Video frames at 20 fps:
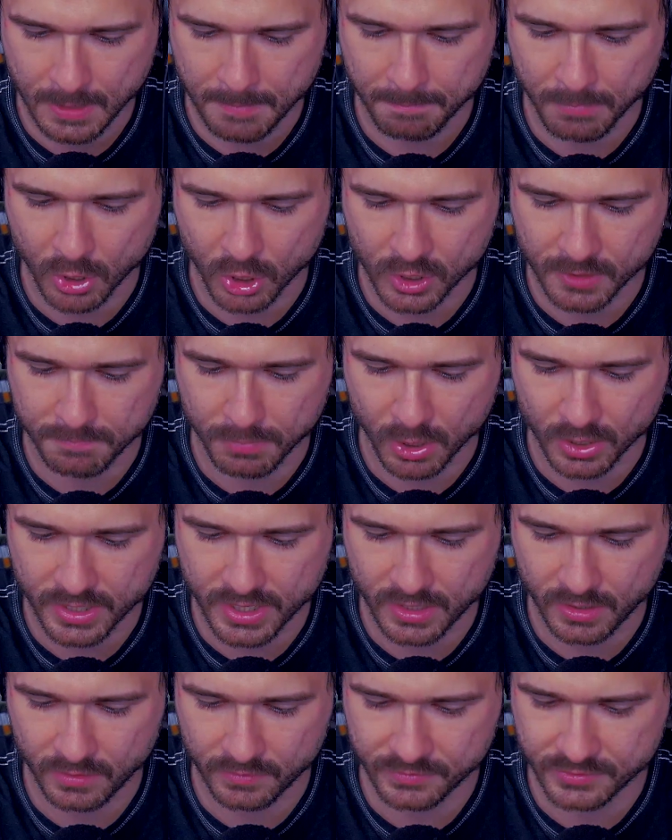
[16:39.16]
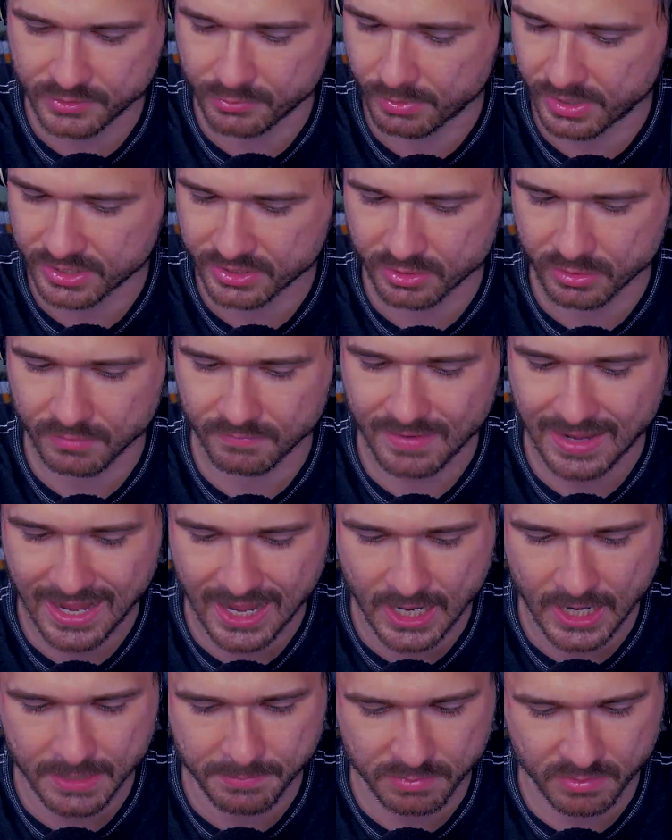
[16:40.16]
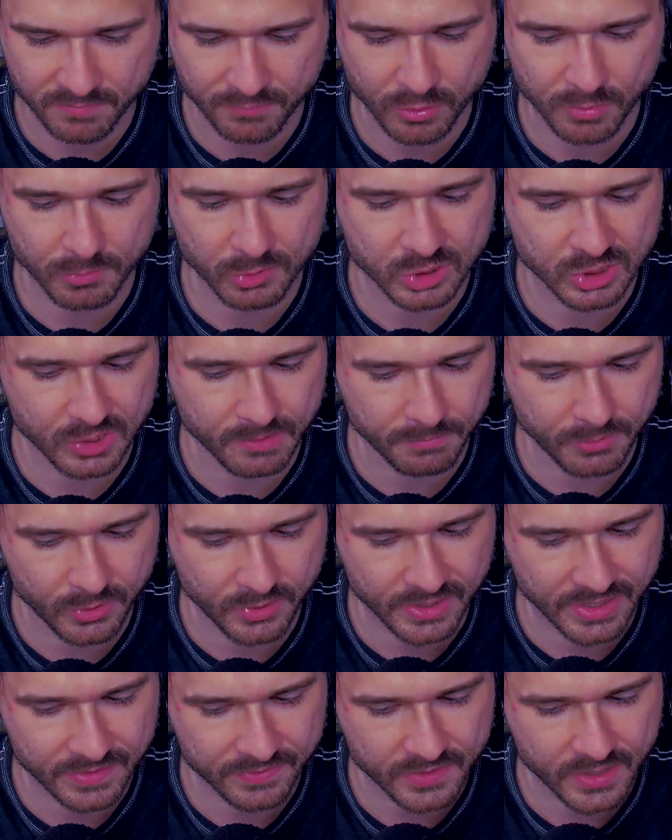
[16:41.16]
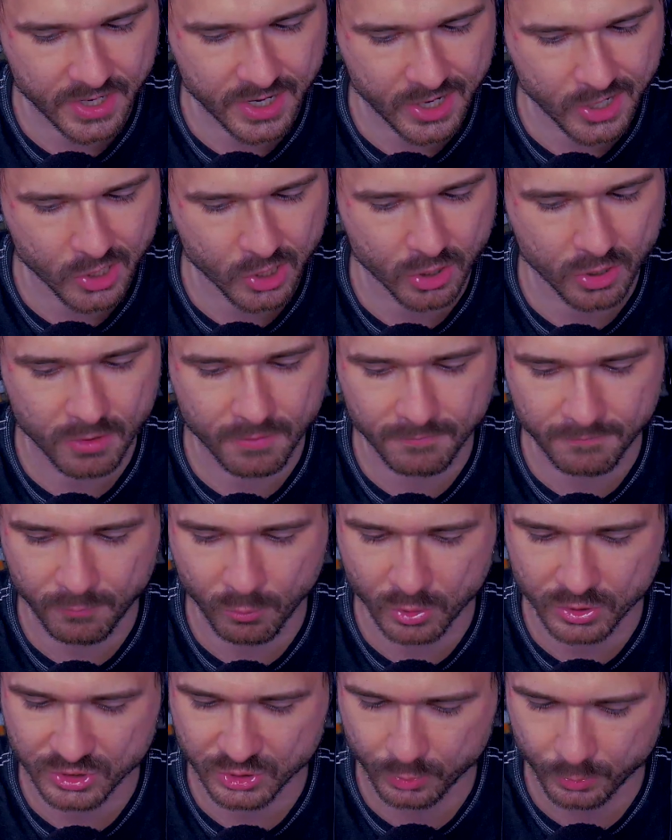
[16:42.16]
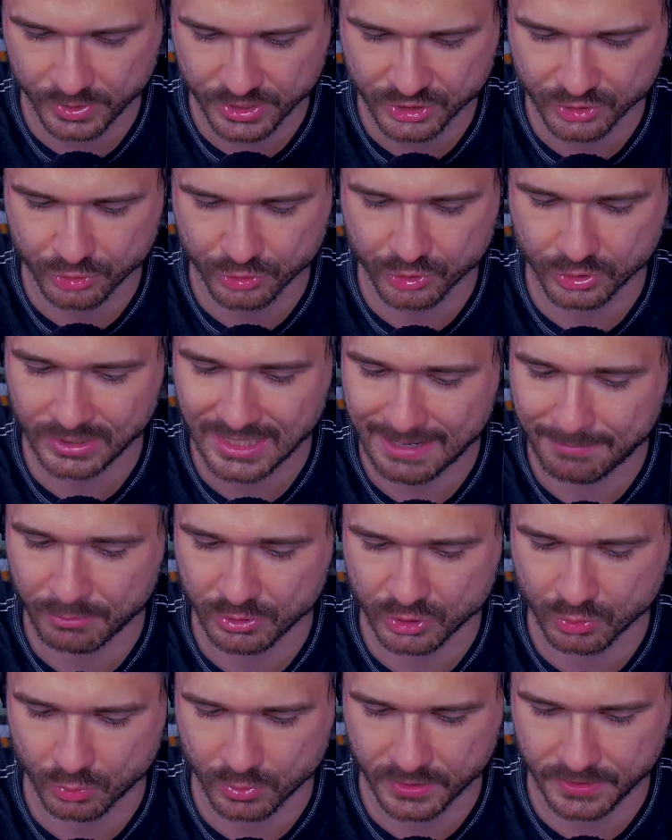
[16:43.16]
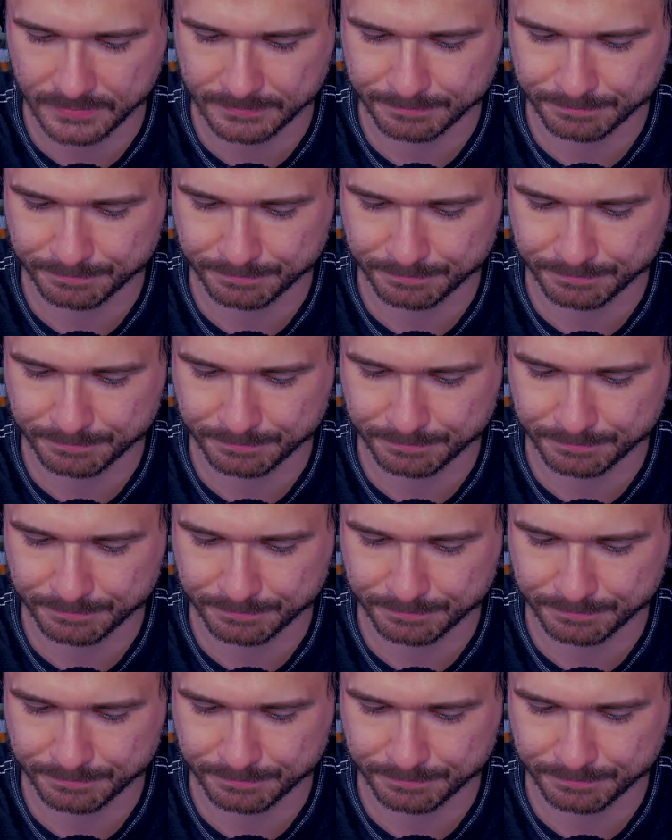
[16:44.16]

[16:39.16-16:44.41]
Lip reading: Mark Parnell, the director of high-performance computing at the Air Force Research Laboratory,